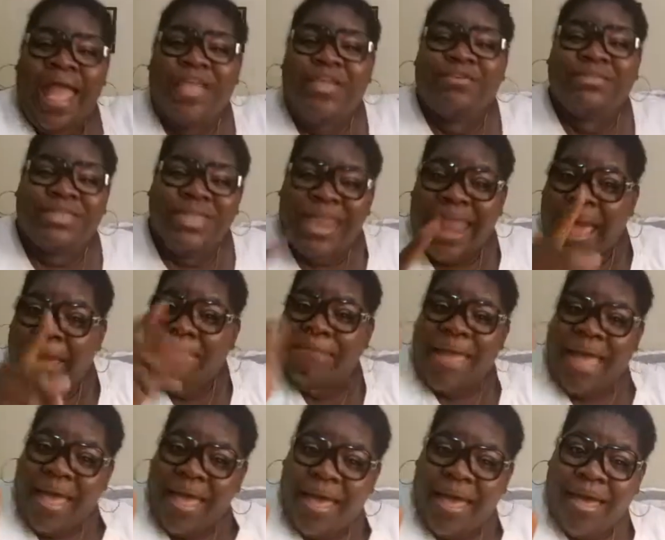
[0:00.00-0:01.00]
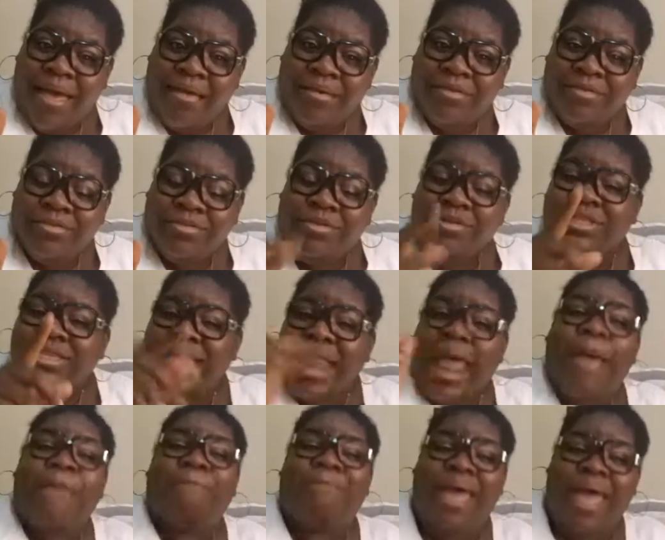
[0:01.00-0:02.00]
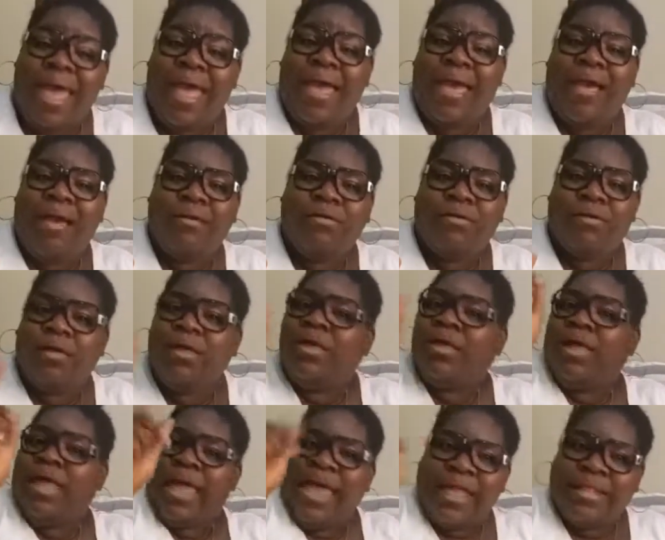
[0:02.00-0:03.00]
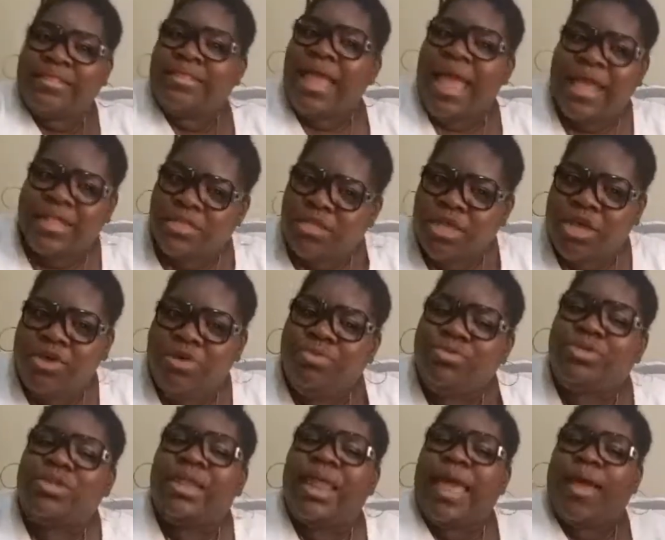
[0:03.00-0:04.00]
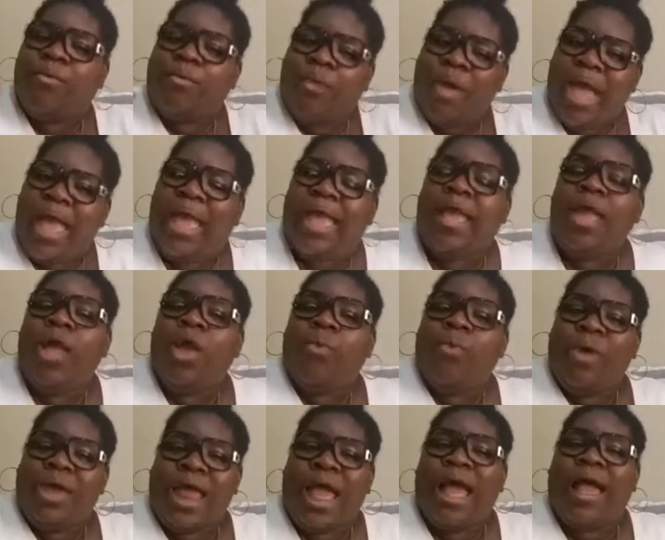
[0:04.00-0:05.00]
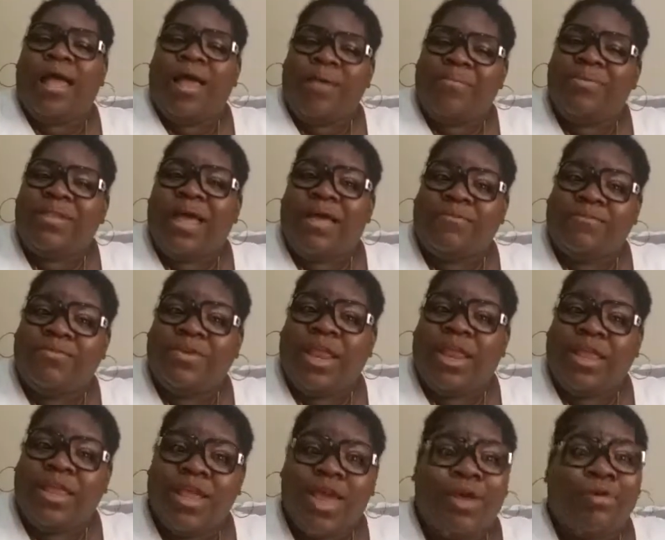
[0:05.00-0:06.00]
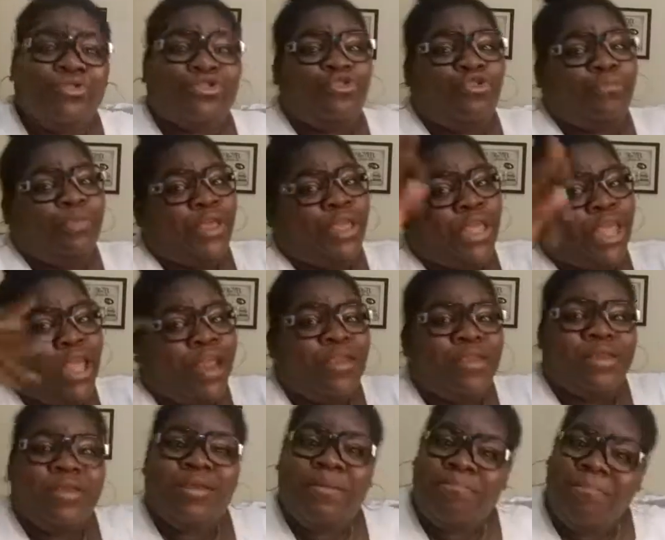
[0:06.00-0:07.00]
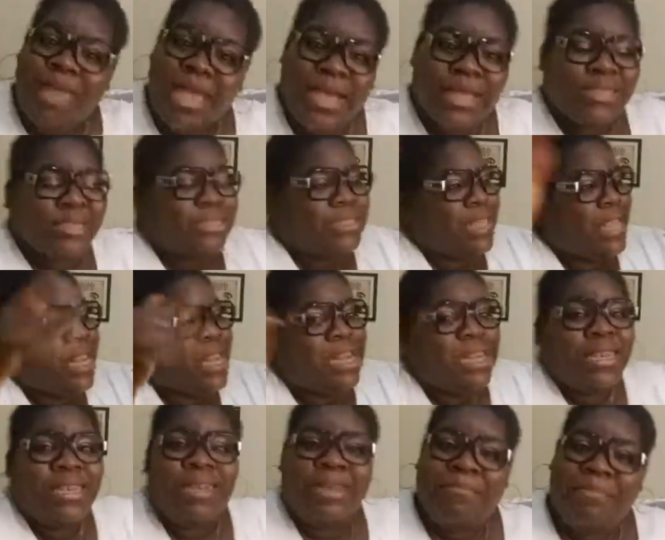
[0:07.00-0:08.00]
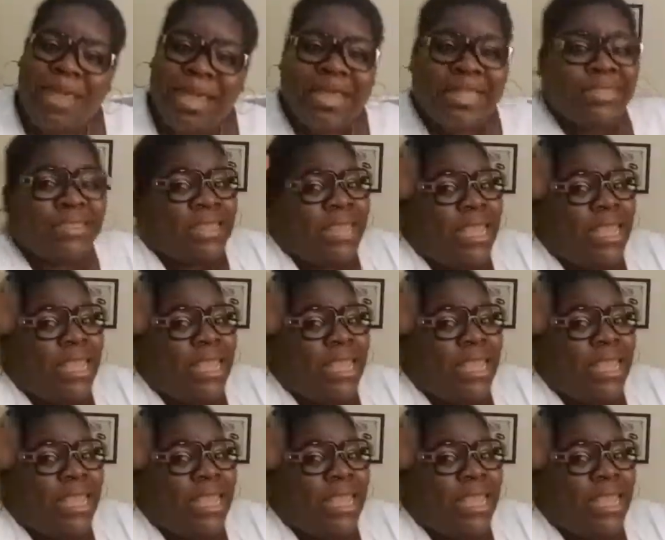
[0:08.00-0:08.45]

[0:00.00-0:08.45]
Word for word: you see that bell? You see that bell? Hit that too. So that way, when I upload videos, you'll be in the mix, in the mix.